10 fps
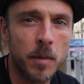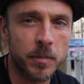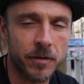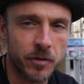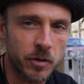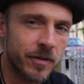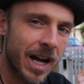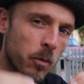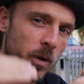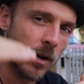but if you've
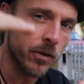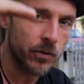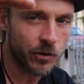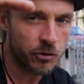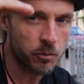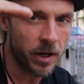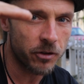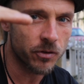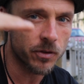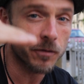got one of those
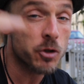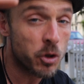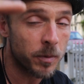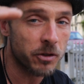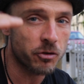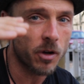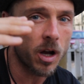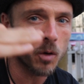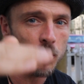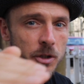situations of too much
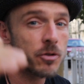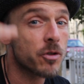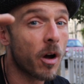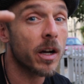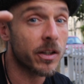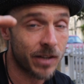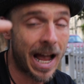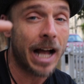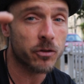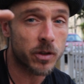dog where your dog is
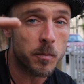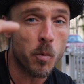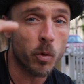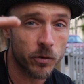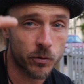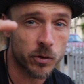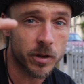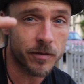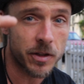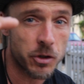actually more
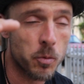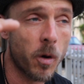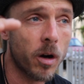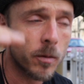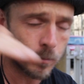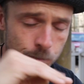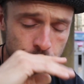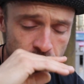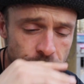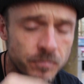assertive than you are
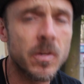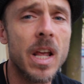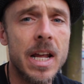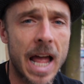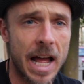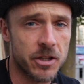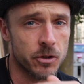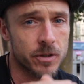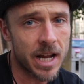and you're